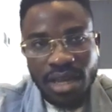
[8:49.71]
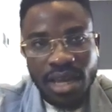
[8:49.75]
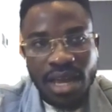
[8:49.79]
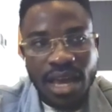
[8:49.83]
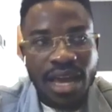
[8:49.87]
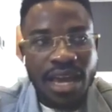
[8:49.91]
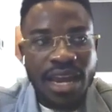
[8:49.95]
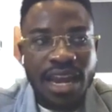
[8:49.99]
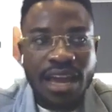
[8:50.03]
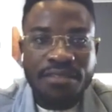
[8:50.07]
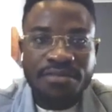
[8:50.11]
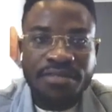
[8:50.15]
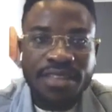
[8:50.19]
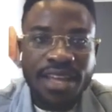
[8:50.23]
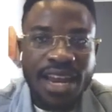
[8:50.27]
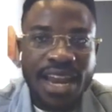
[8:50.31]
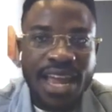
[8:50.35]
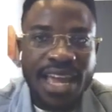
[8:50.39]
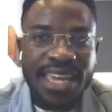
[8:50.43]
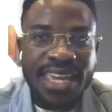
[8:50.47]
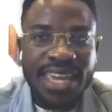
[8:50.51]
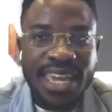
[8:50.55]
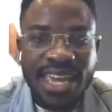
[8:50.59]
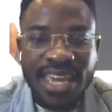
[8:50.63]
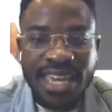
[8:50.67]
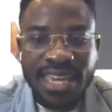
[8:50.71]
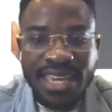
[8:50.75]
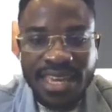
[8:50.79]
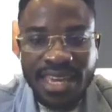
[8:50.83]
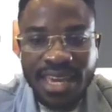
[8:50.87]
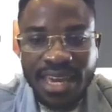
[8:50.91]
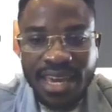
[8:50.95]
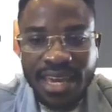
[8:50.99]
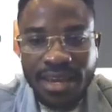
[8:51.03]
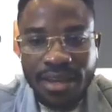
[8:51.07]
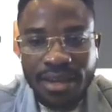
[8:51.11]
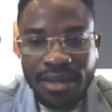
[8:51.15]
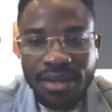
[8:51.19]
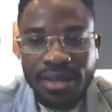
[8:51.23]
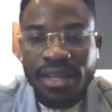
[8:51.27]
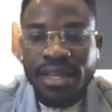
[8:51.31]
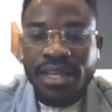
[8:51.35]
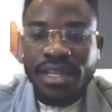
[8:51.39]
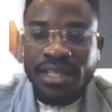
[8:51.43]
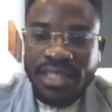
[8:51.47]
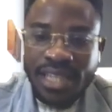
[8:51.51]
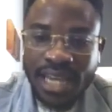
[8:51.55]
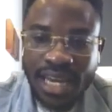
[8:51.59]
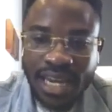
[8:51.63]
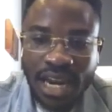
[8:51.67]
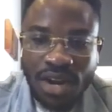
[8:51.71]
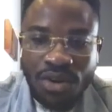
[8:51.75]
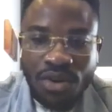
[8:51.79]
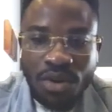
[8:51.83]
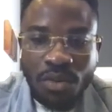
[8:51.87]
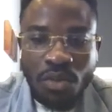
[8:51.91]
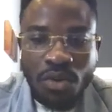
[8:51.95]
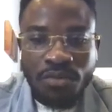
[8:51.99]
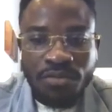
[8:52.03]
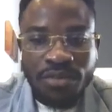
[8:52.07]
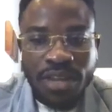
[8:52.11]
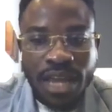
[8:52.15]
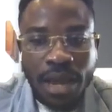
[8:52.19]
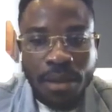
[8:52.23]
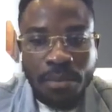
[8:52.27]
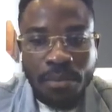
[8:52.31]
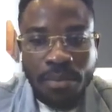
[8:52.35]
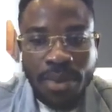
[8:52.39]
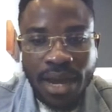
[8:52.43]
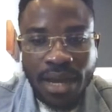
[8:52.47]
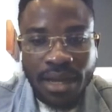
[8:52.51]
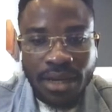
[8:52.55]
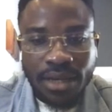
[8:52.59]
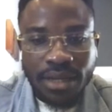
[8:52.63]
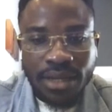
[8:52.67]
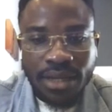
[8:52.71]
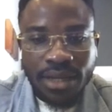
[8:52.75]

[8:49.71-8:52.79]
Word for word: And after like a year, China removed that ban.